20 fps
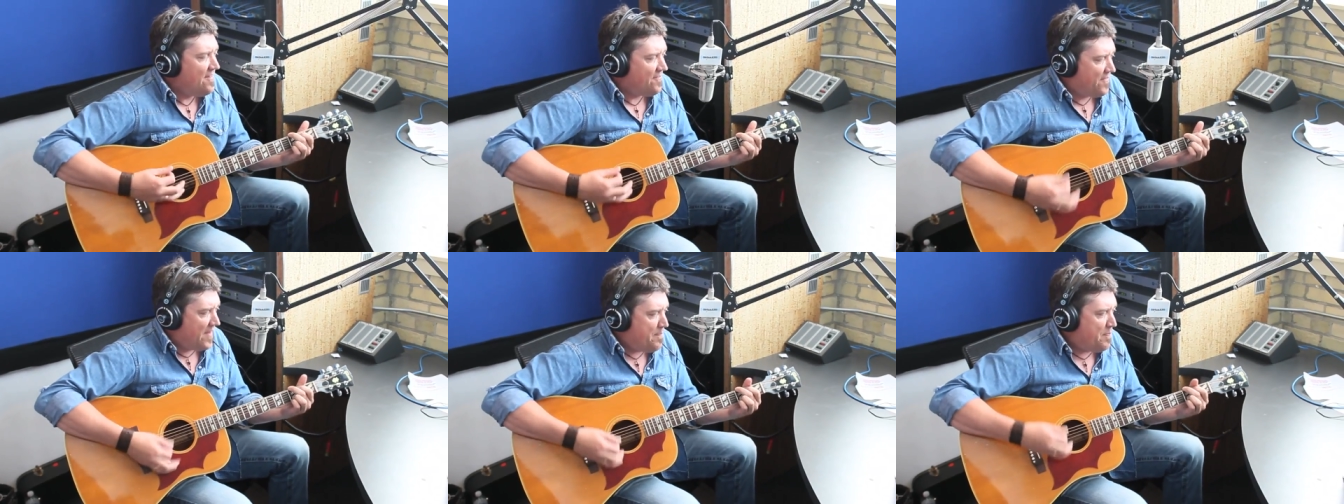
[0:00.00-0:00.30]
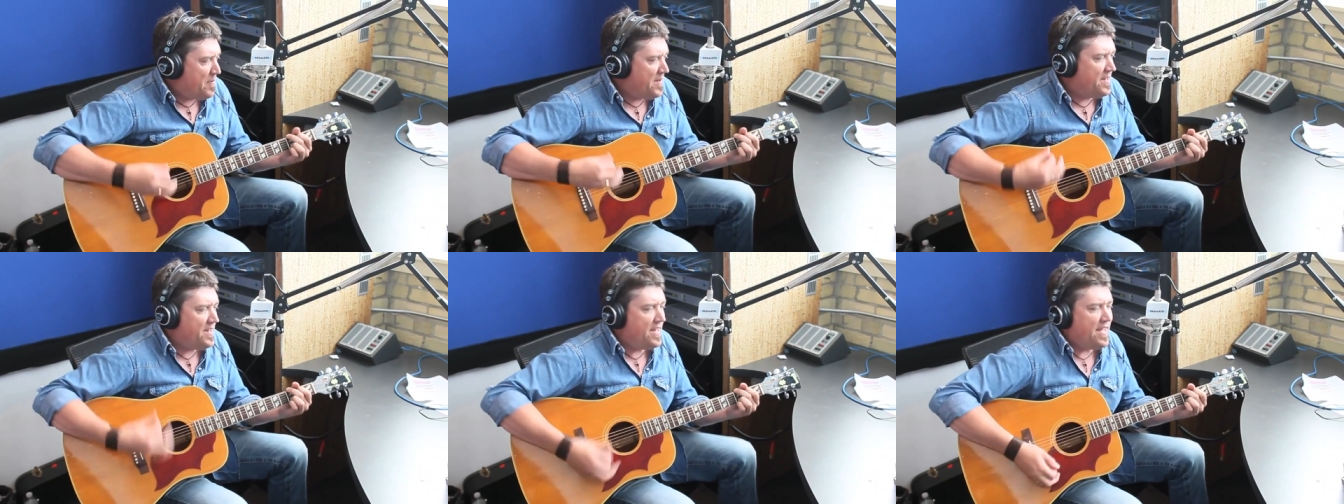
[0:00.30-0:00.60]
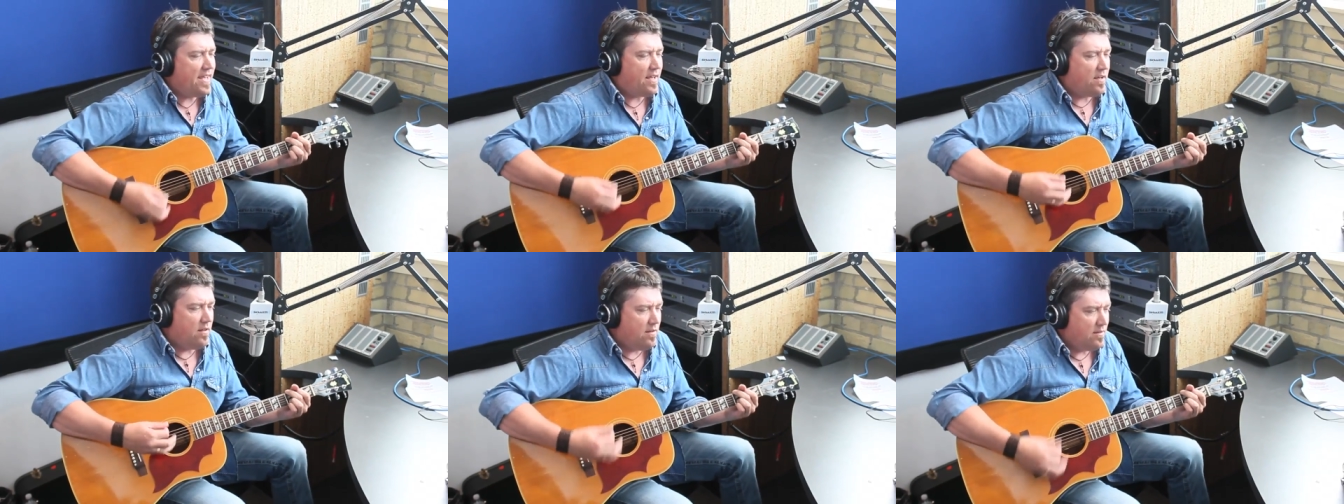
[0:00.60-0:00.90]
Flip a
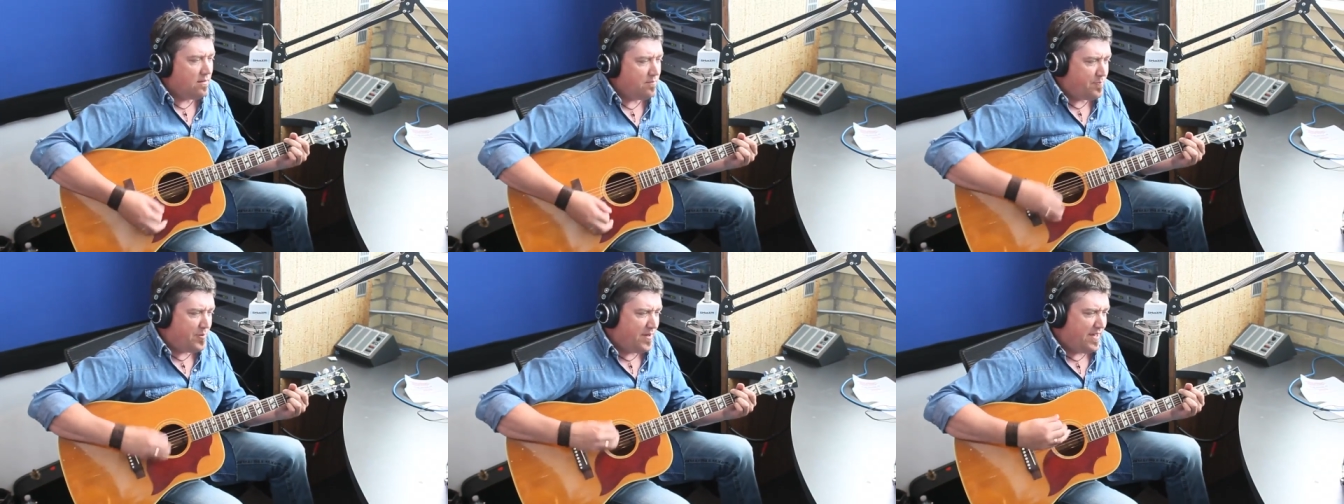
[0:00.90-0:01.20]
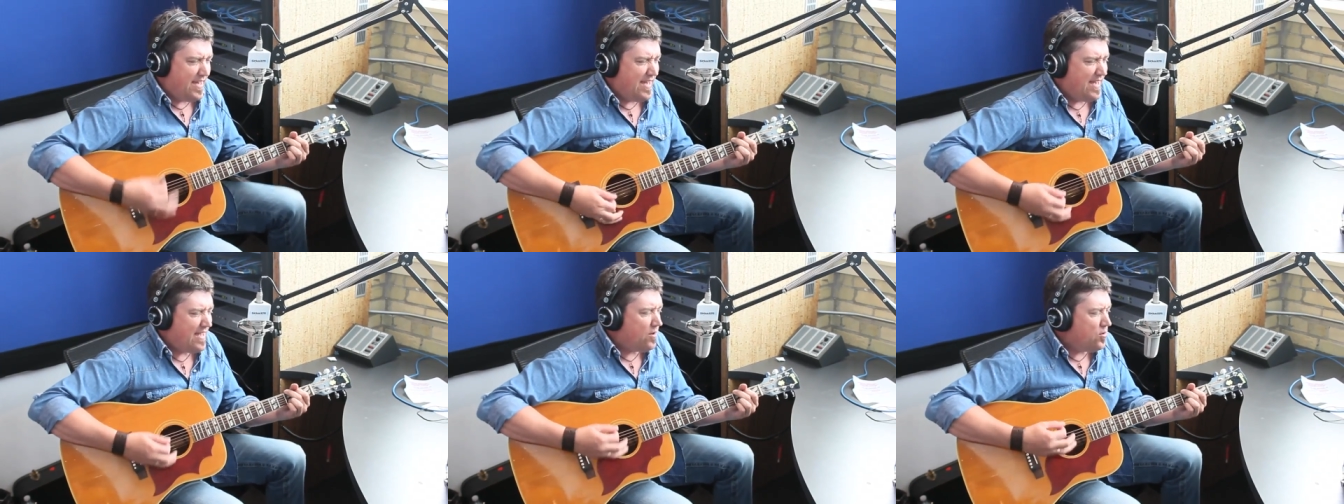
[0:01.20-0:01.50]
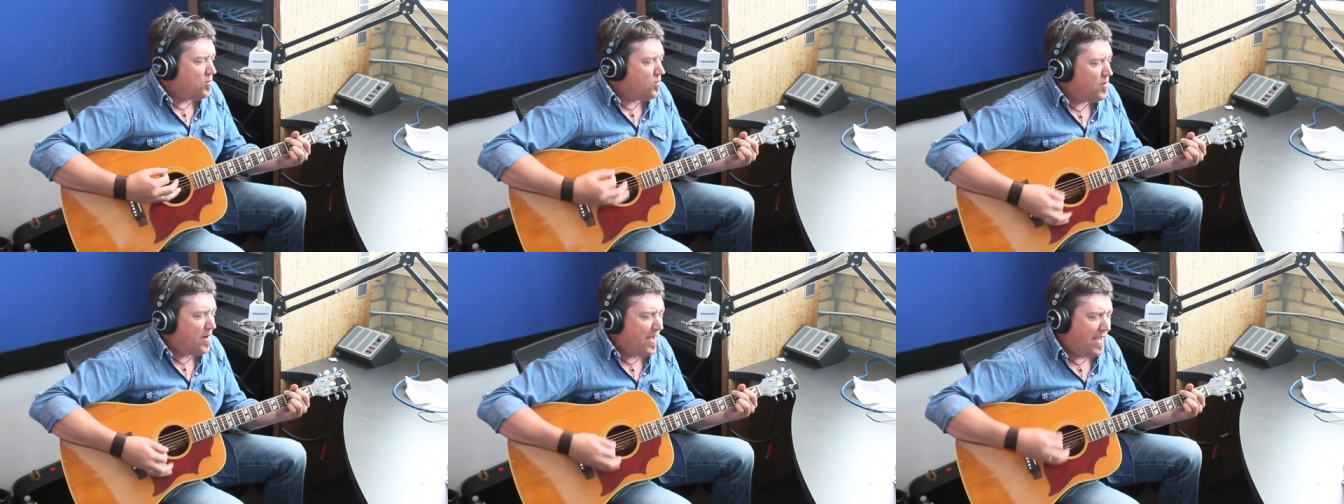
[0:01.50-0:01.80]
nickel and pick
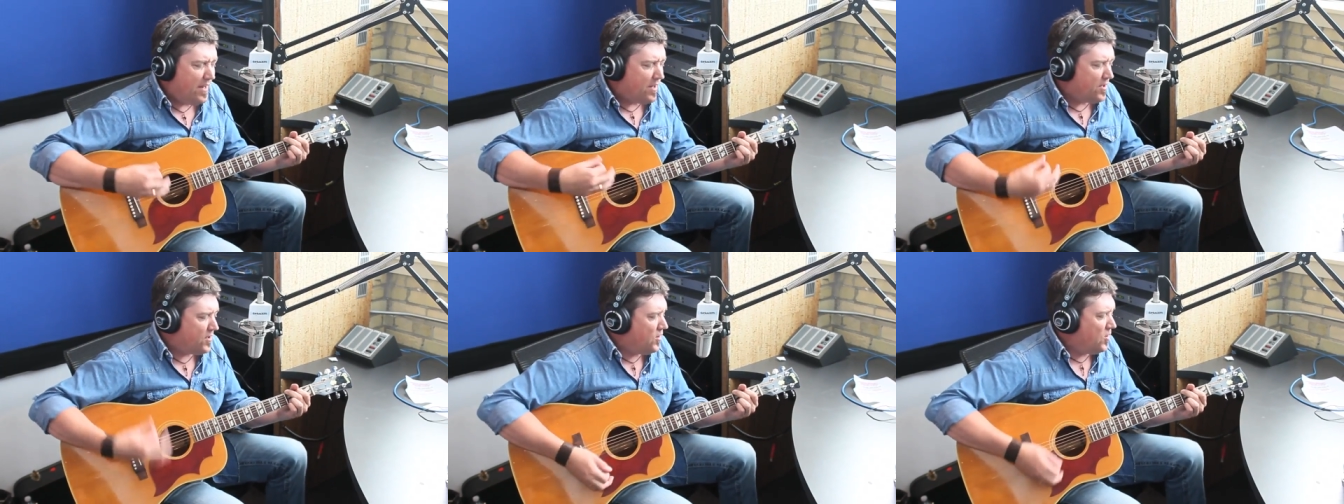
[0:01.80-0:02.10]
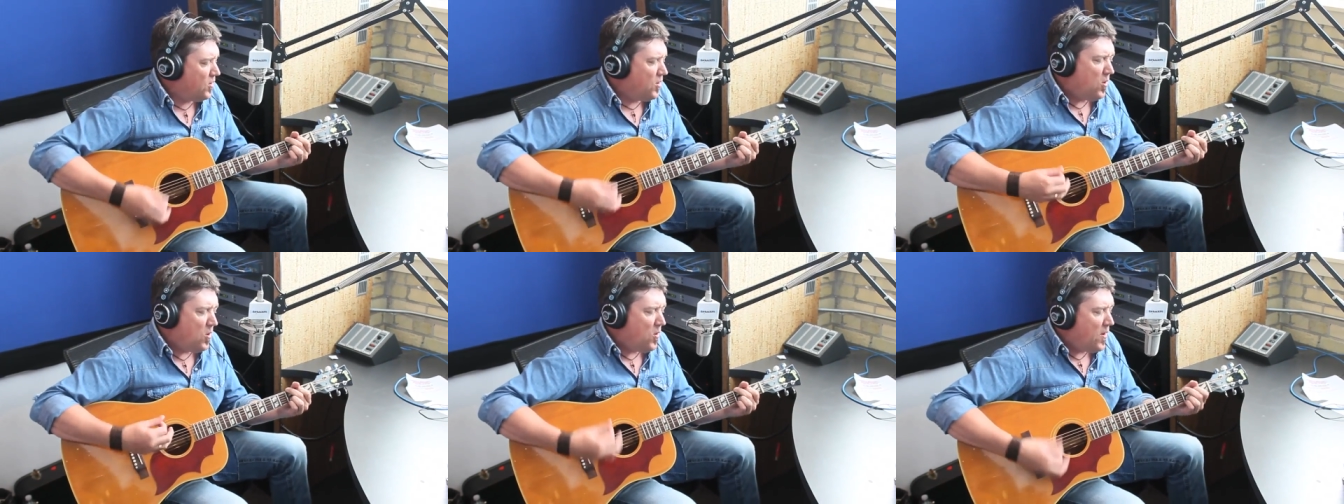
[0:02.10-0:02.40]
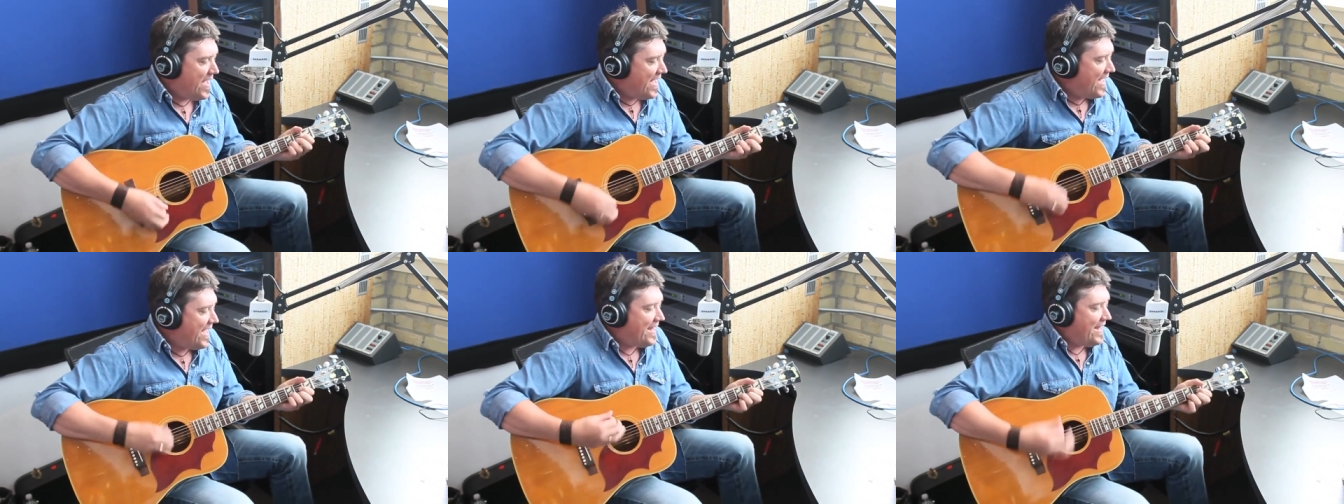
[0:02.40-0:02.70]
a way to go
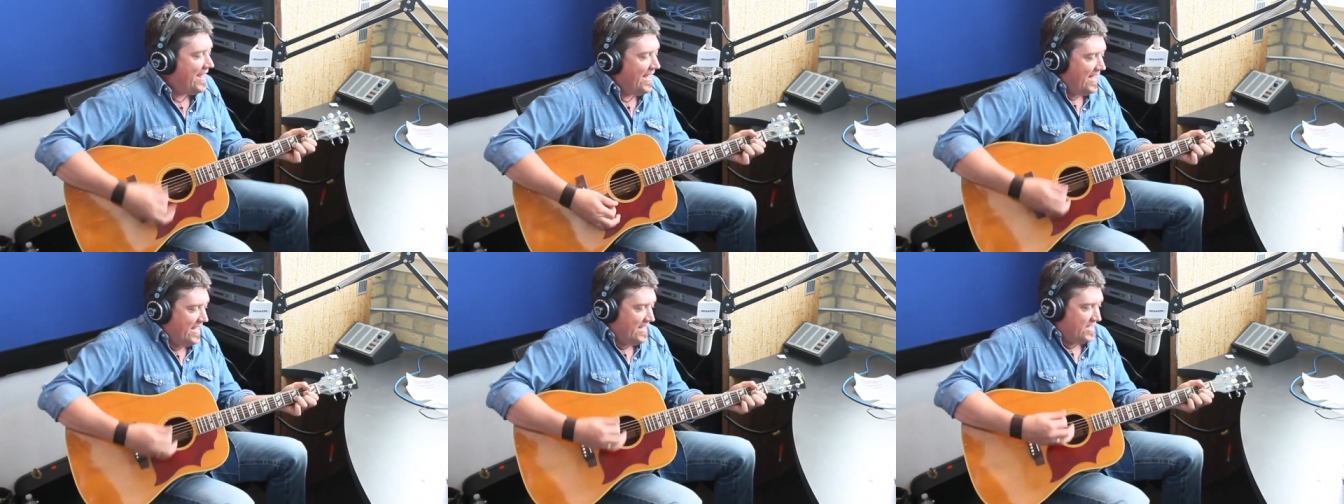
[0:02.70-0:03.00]
and